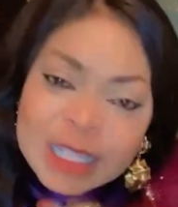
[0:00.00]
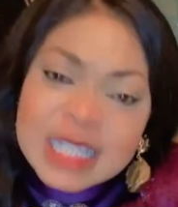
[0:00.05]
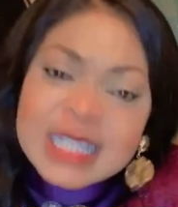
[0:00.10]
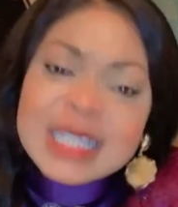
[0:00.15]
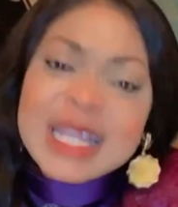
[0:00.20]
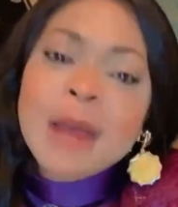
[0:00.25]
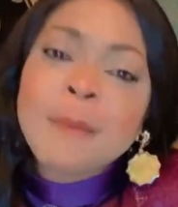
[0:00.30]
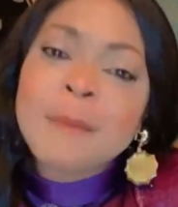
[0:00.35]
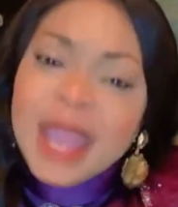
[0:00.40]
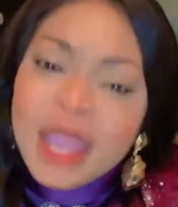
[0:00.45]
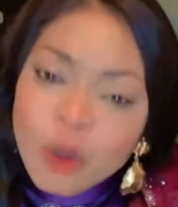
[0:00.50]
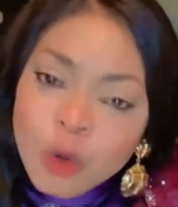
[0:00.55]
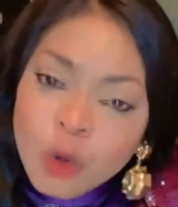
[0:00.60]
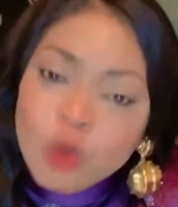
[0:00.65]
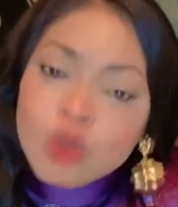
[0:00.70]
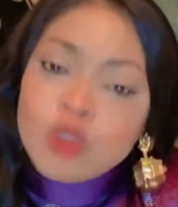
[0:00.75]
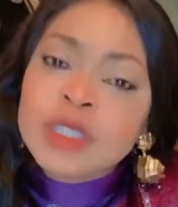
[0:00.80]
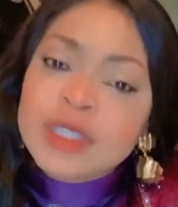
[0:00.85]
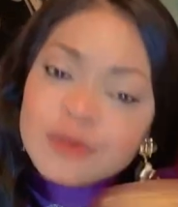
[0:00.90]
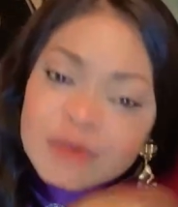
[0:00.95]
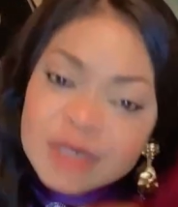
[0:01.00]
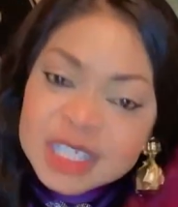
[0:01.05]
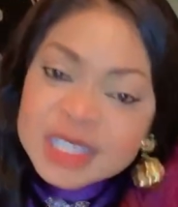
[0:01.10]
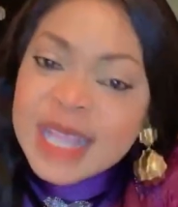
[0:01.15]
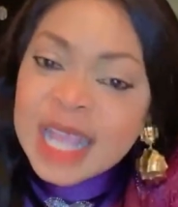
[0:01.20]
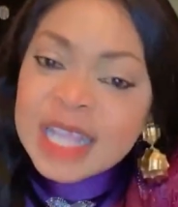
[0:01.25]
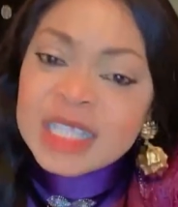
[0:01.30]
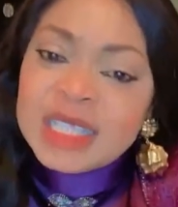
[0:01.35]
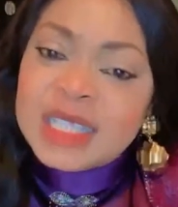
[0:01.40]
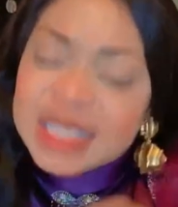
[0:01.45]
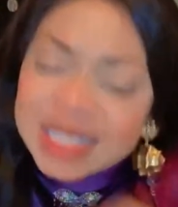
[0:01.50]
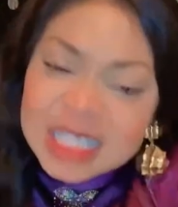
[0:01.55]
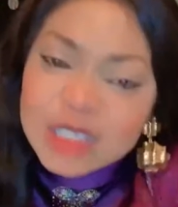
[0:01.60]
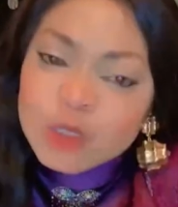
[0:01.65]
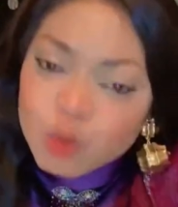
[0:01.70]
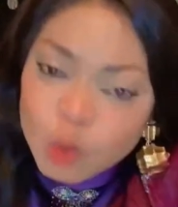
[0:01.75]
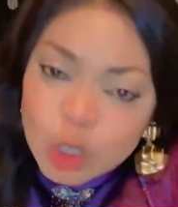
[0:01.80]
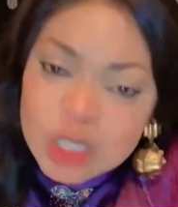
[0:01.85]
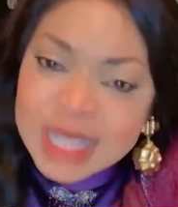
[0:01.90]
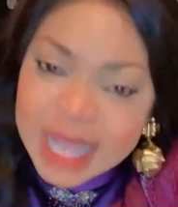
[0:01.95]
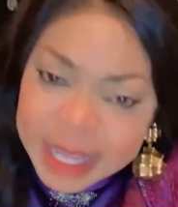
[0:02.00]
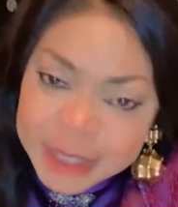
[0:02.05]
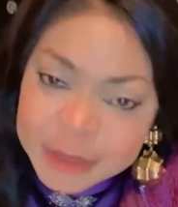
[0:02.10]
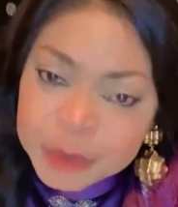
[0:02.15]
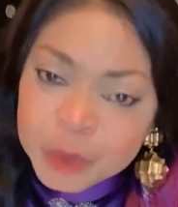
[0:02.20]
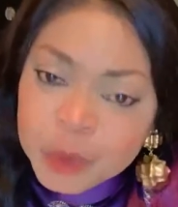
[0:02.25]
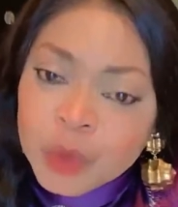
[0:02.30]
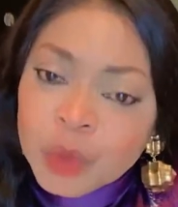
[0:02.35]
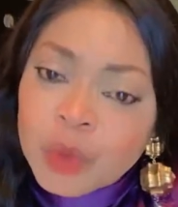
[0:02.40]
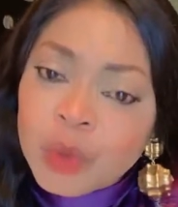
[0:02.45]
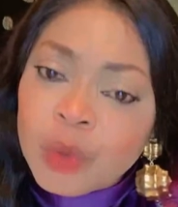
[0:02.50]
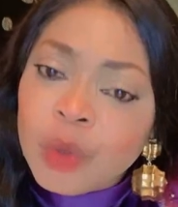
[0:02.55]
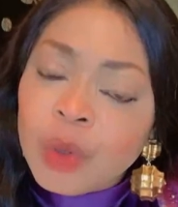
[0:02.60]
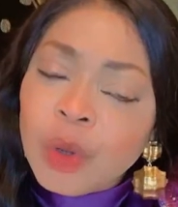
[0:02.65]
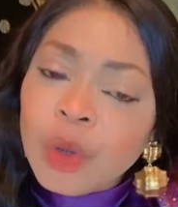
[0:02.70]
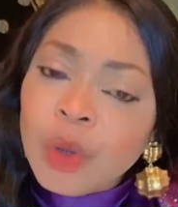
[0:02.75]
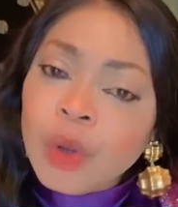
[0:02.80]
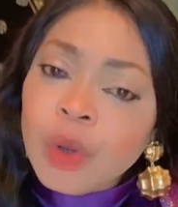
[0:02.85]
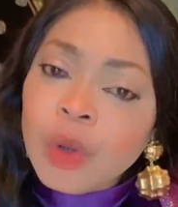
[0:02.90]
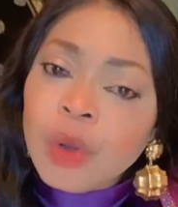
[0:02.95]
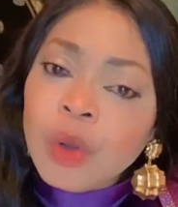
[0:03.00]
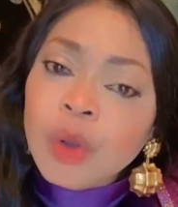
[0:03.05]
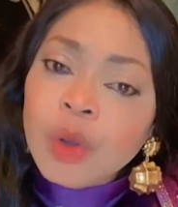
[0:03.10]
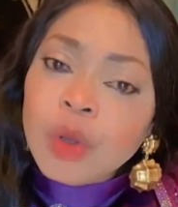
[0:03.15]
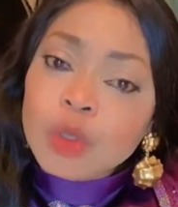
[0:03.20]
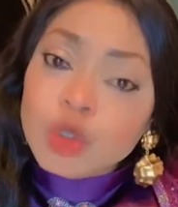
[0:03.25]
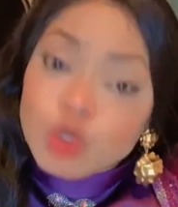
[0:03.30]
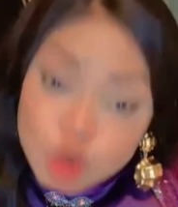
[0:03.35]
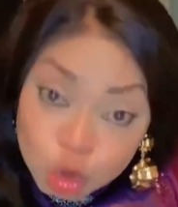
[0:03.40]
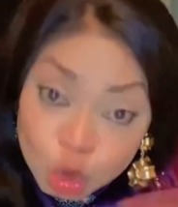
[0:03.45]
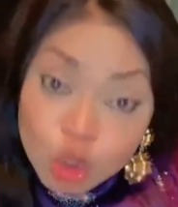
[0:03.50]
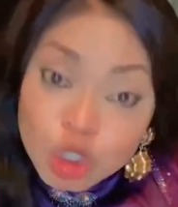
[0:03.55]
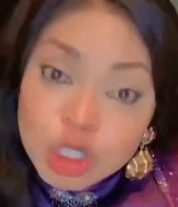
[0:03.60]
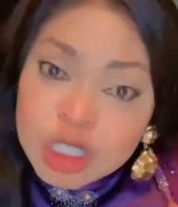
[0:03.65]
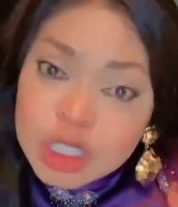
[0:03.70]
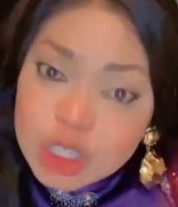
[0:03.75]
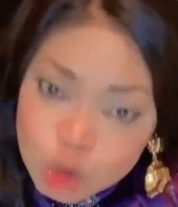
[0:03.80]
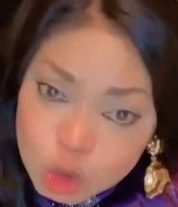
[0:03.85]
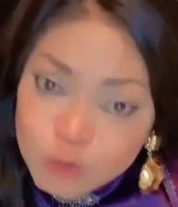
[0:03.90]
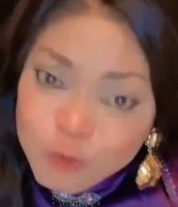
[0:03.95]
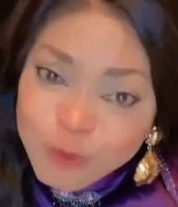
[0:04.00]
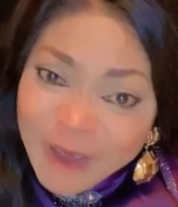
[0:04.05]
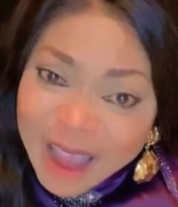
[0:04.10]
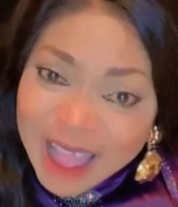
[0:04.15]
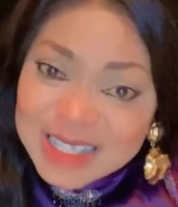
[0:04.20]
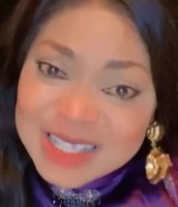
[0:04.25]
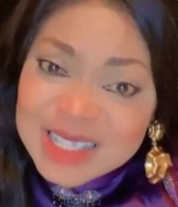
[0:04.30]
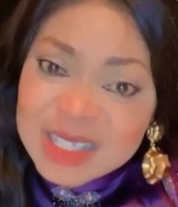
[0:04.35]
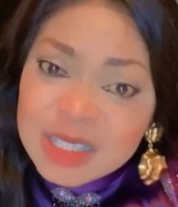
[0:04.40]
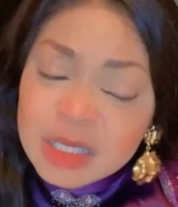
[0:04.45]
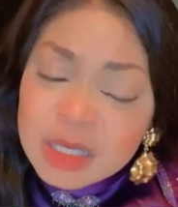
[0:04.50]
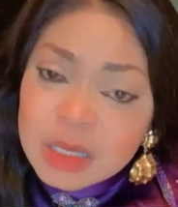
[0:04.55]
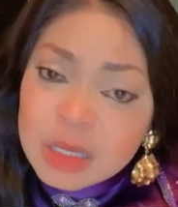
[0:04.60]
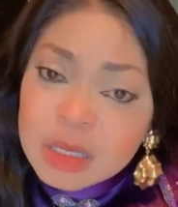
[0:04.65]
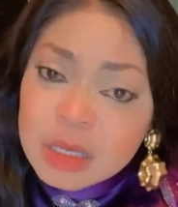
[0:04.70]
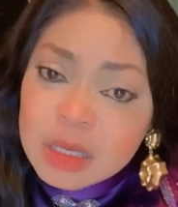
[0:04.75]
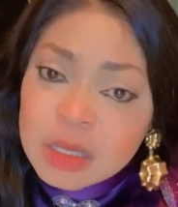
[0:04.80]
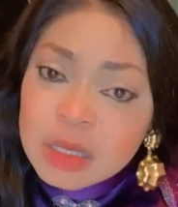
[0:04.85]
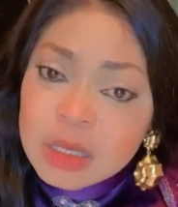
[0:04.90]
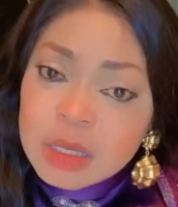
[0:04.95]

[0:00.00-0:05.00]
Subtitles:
These are my own research. This is what I know. Truth, facts.